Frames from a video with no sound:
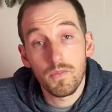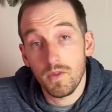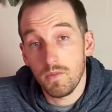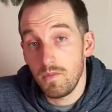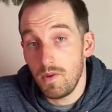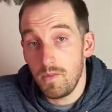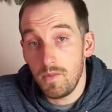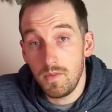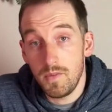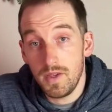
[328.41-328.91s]

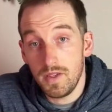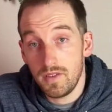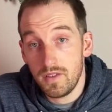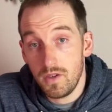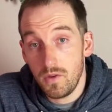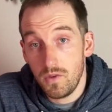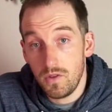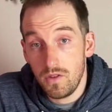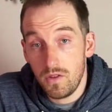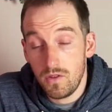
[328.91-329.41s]
maybe mixing
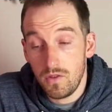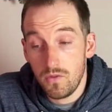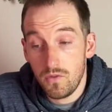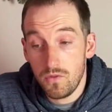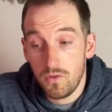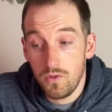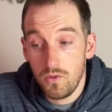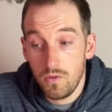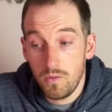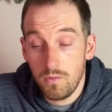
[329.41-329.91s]
it with another
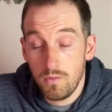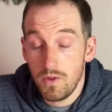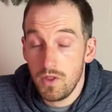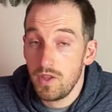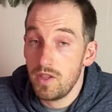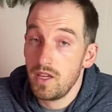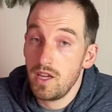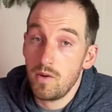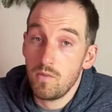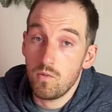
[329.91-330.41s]
fruit. But the
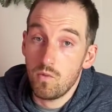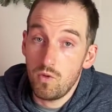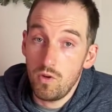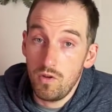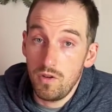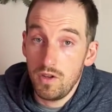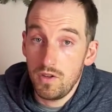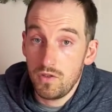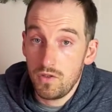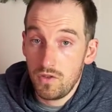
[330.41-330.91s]
thing I'm
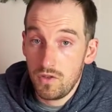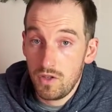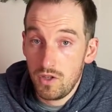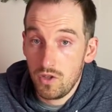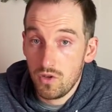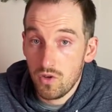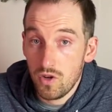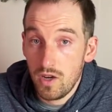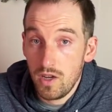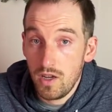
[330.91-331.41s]
really interested in
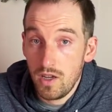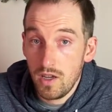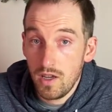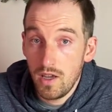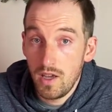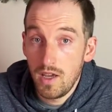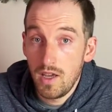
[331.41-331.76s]
trying